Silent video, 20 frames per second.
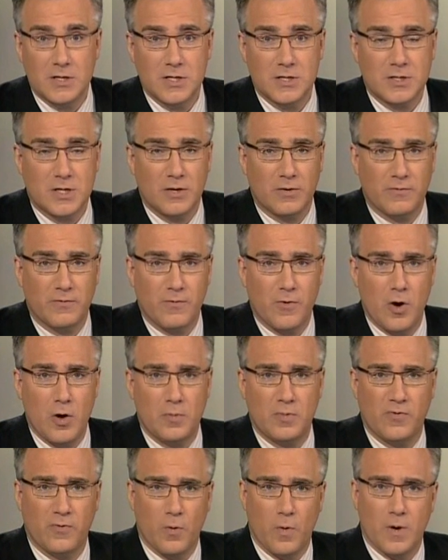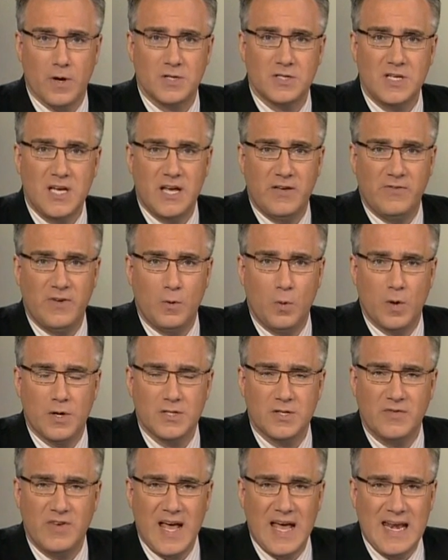confirmed for us, if it was
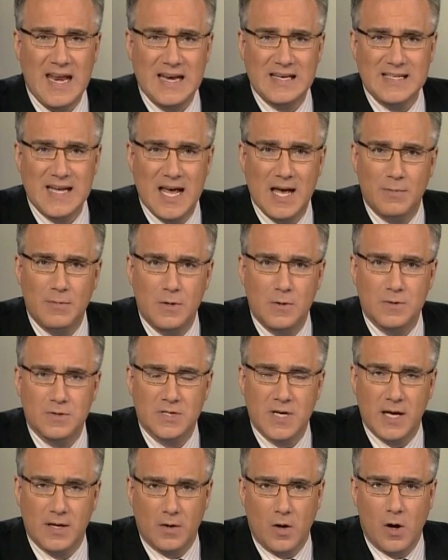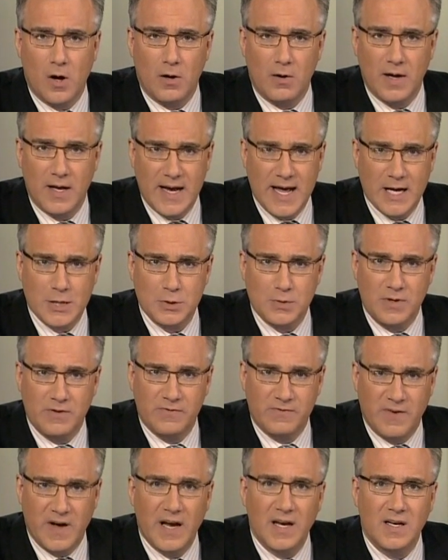of any damn use at all at actually
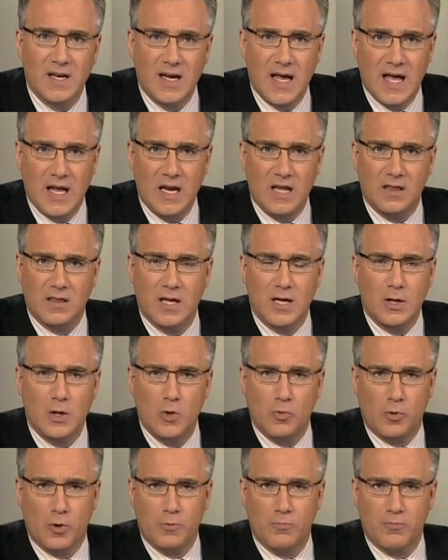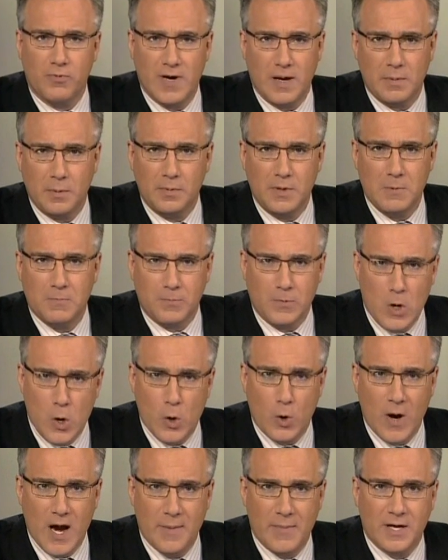finding anything, you could probably
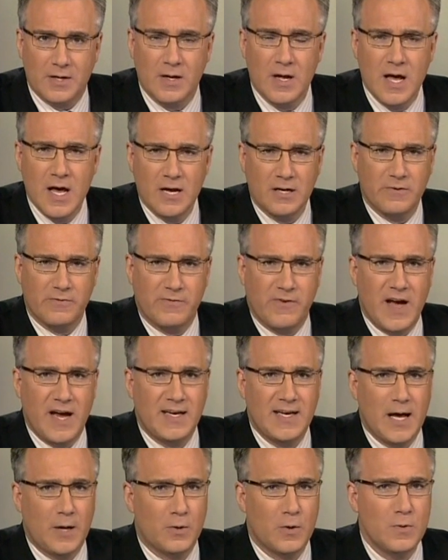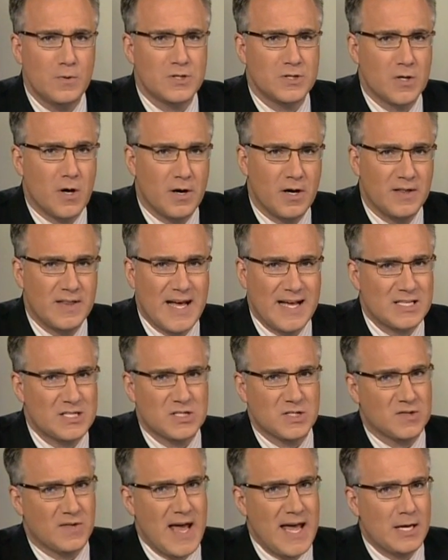program it to find out who started that
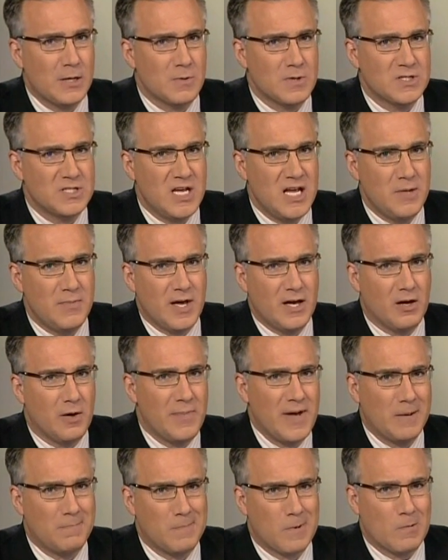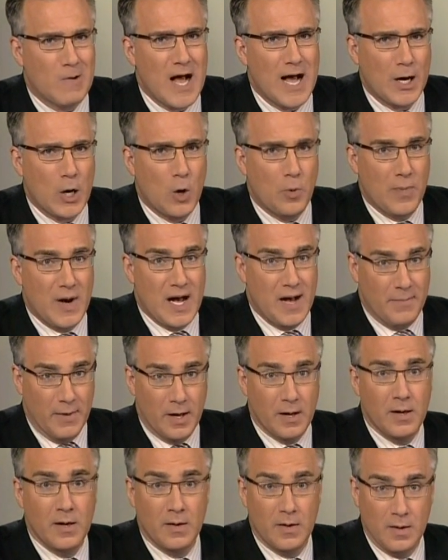slanderous email about Barack Obama.
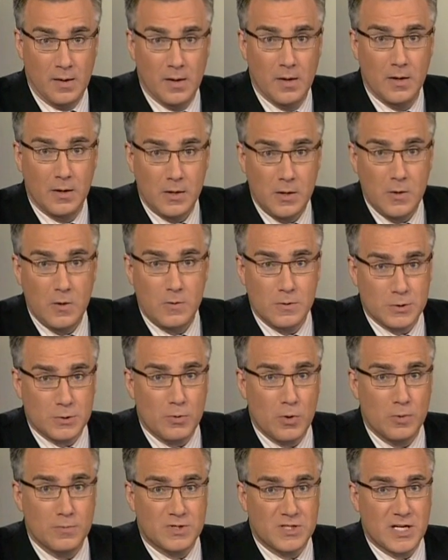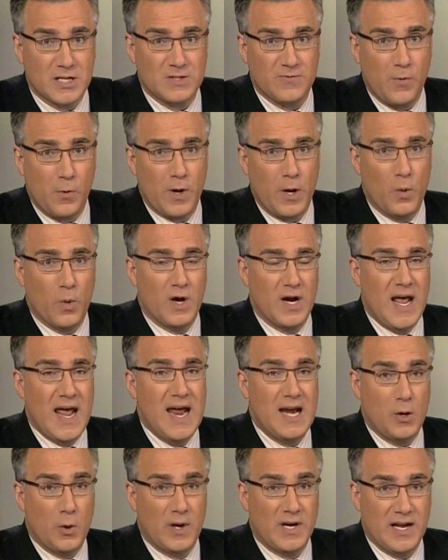Use room 641A
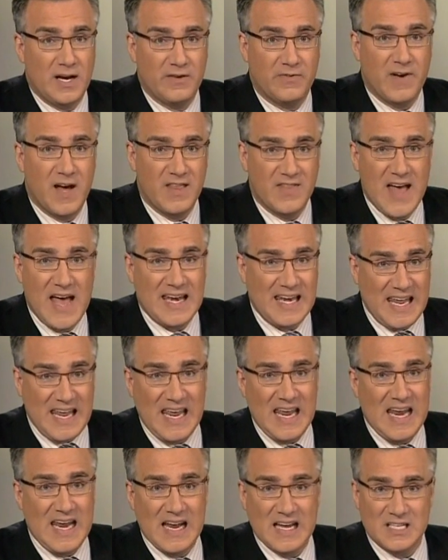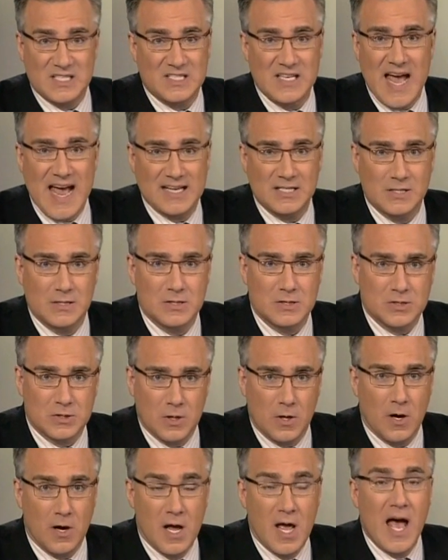to identify that assassin,
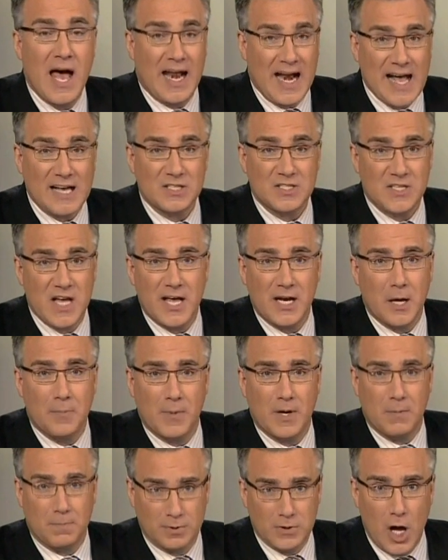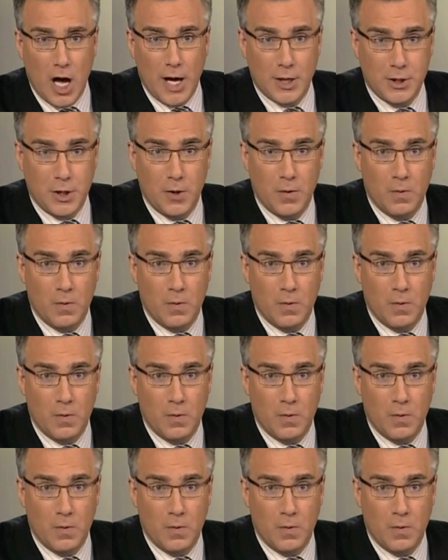sir, and I'll stand up and applaud you.